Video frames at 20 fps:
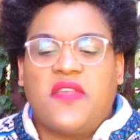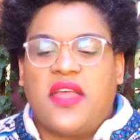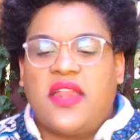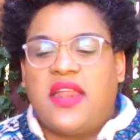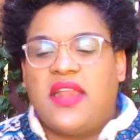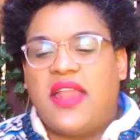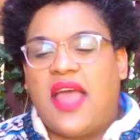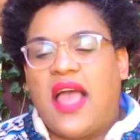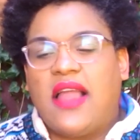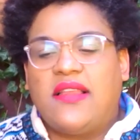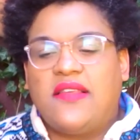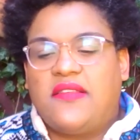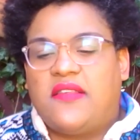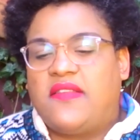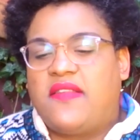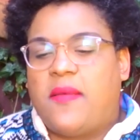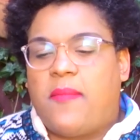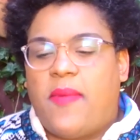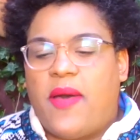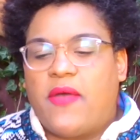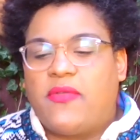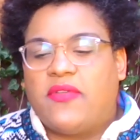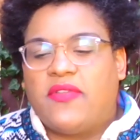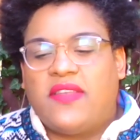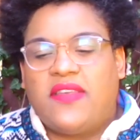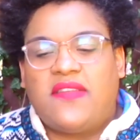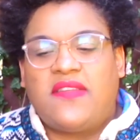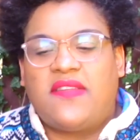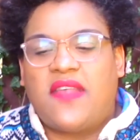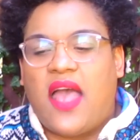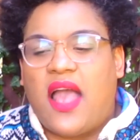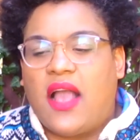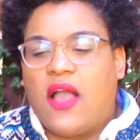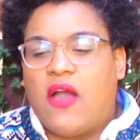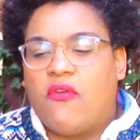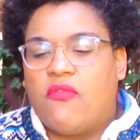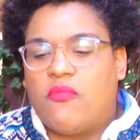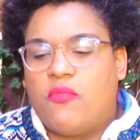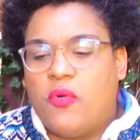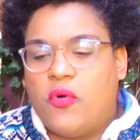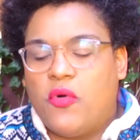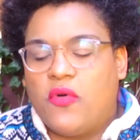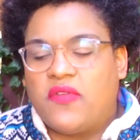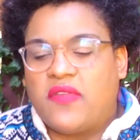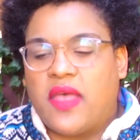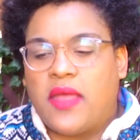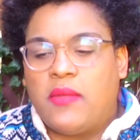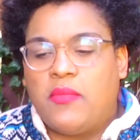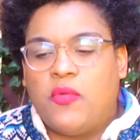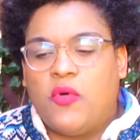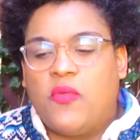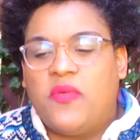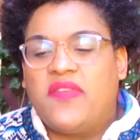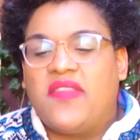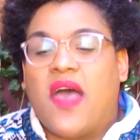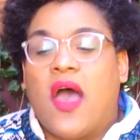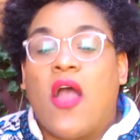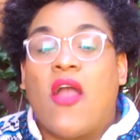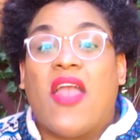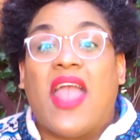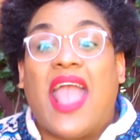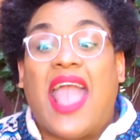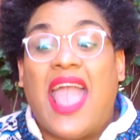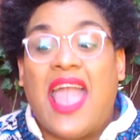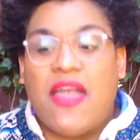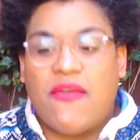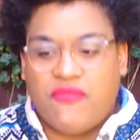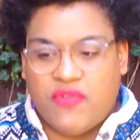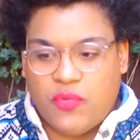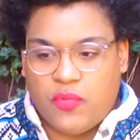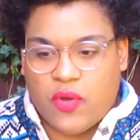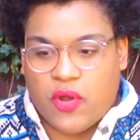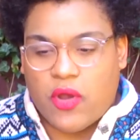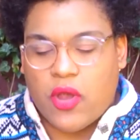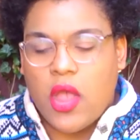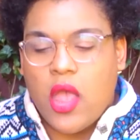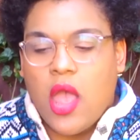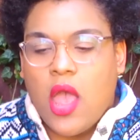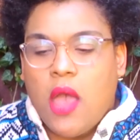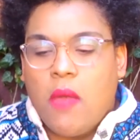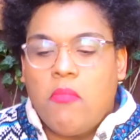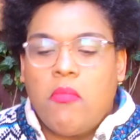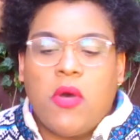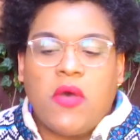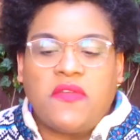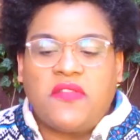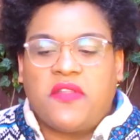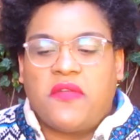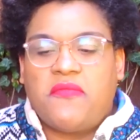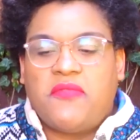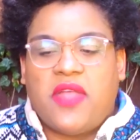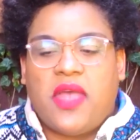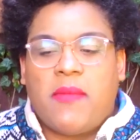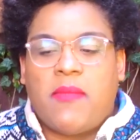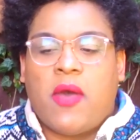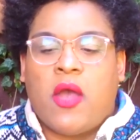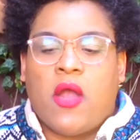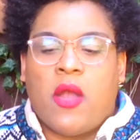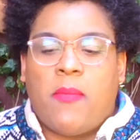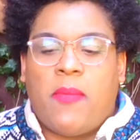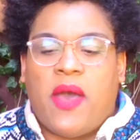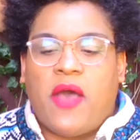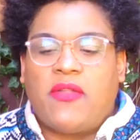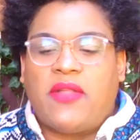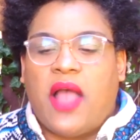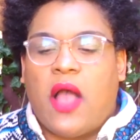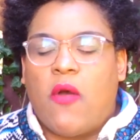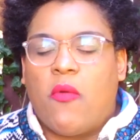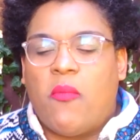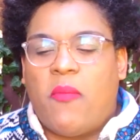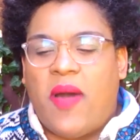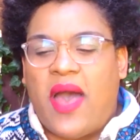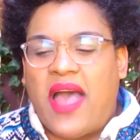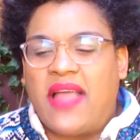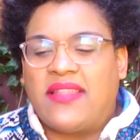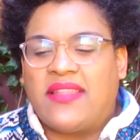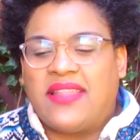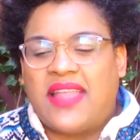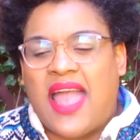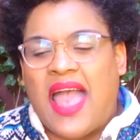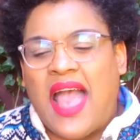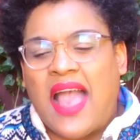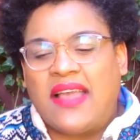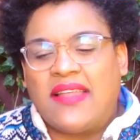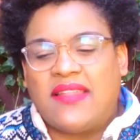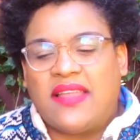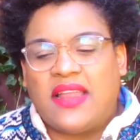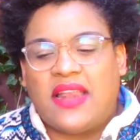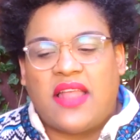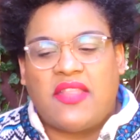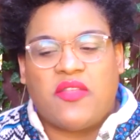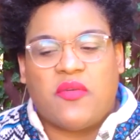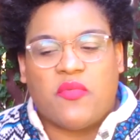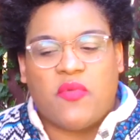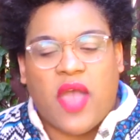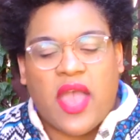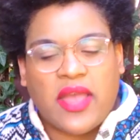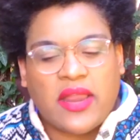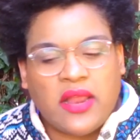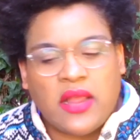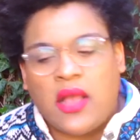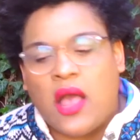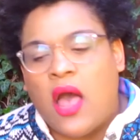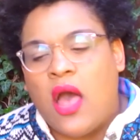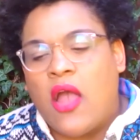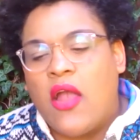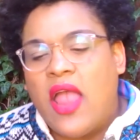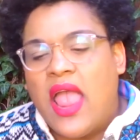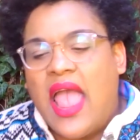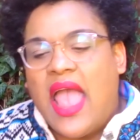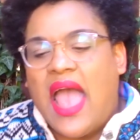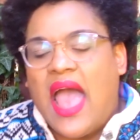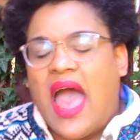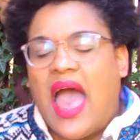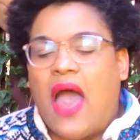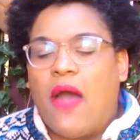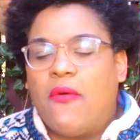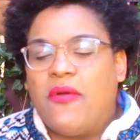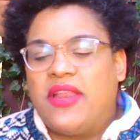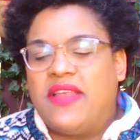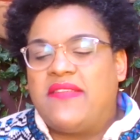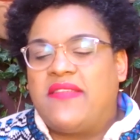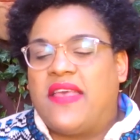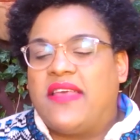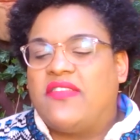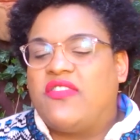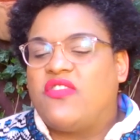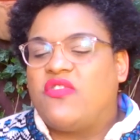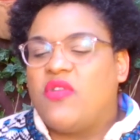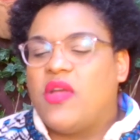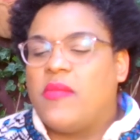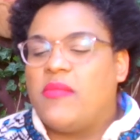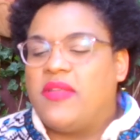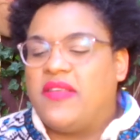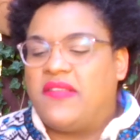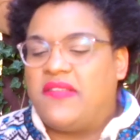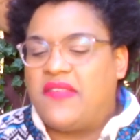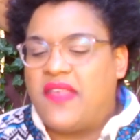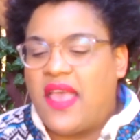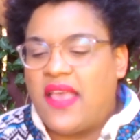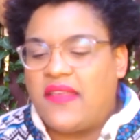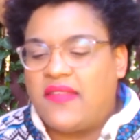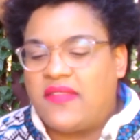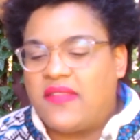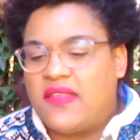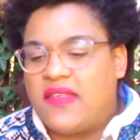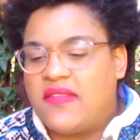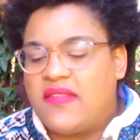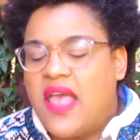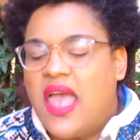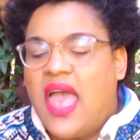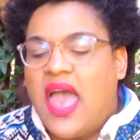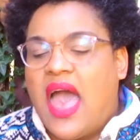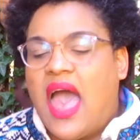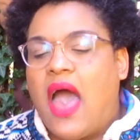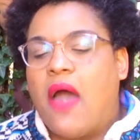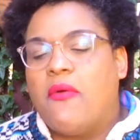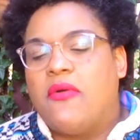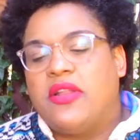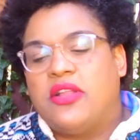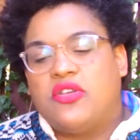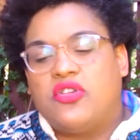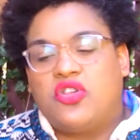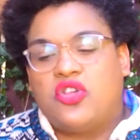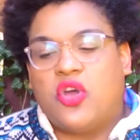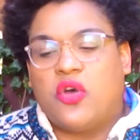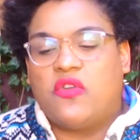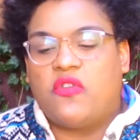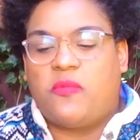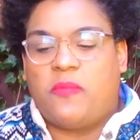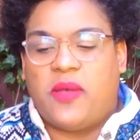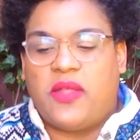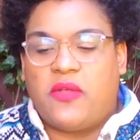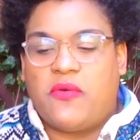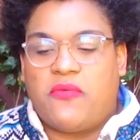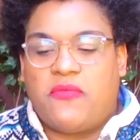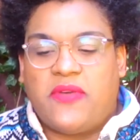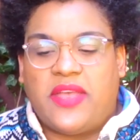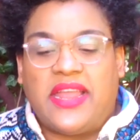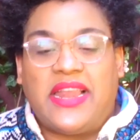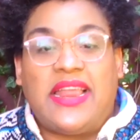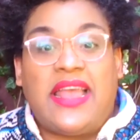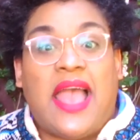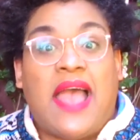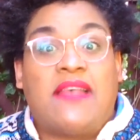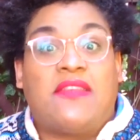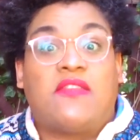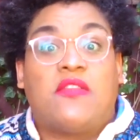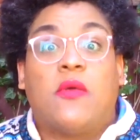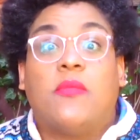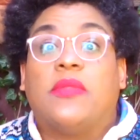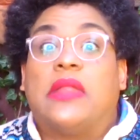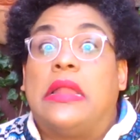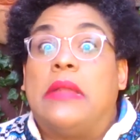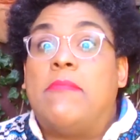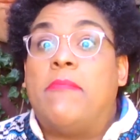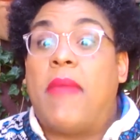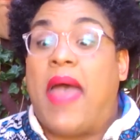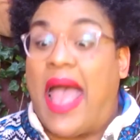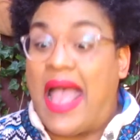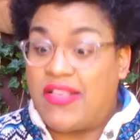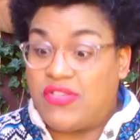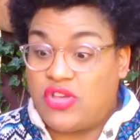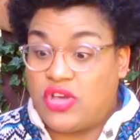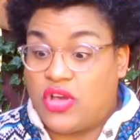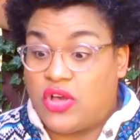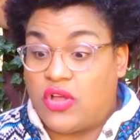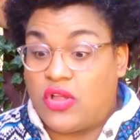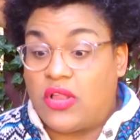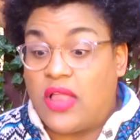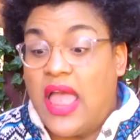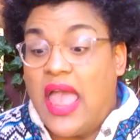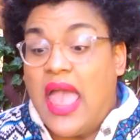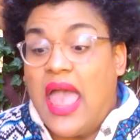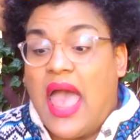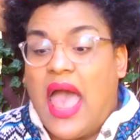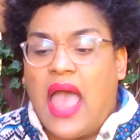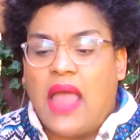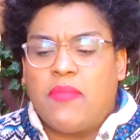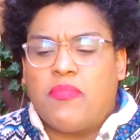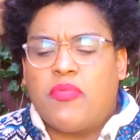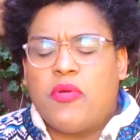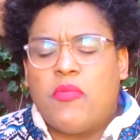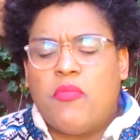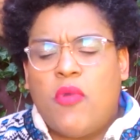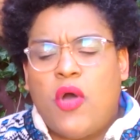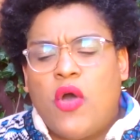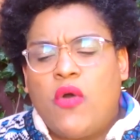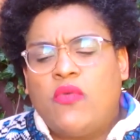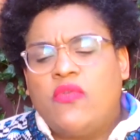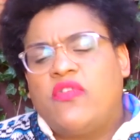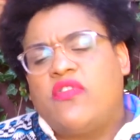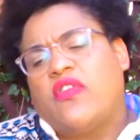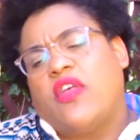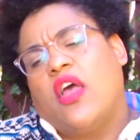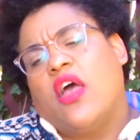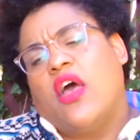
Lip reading: and analysis about this saga of books and movies are everywhere. Most of them are about how bad the acting and the writing are, how it is extremely sexist, how it shows pedophilia as something magical, and promotes